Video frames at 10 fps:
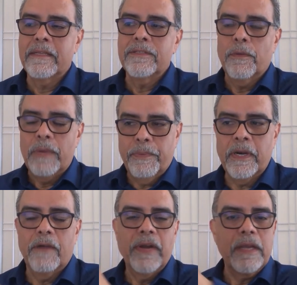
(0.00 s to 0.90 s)
So we put
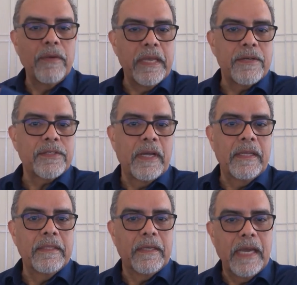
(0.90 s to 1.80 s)
our regulators
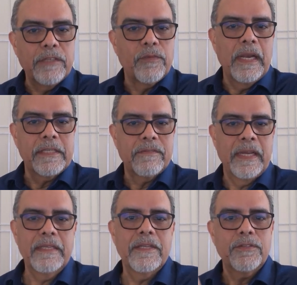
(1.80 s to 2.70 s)
on the hydraulics,
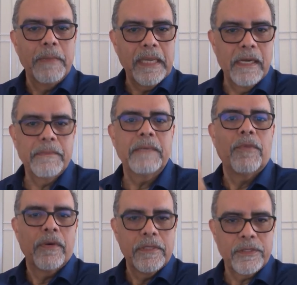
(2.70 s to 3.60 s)
right, just to make it a little bit
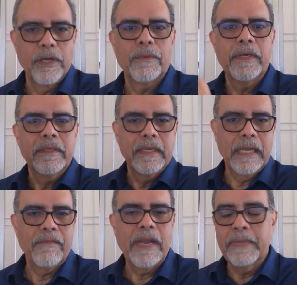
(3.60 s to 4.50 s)
more slower and
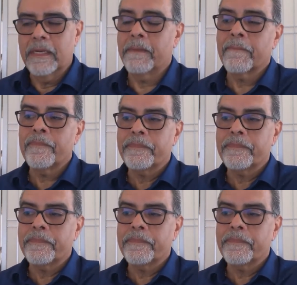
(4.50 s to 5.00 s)
not wrapping up.